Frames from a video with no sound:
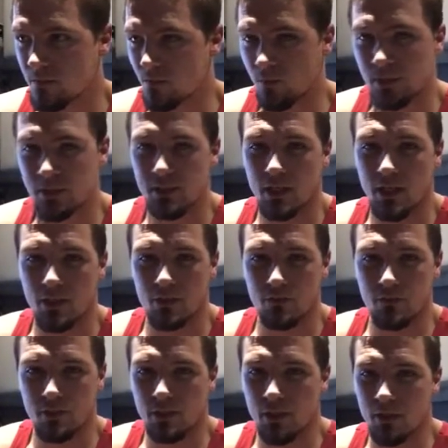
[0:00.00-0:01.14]
The reason I don't
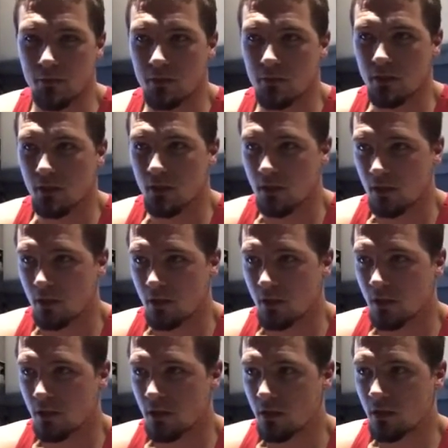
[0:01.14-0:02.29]
fill up
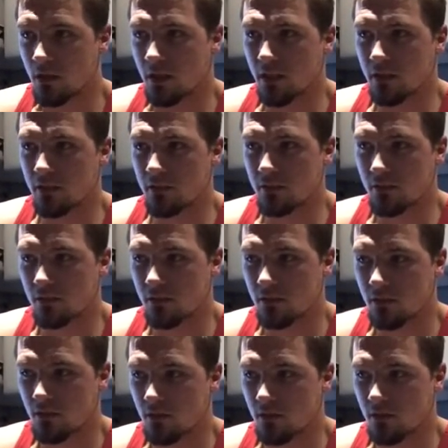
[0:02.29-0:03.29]
is,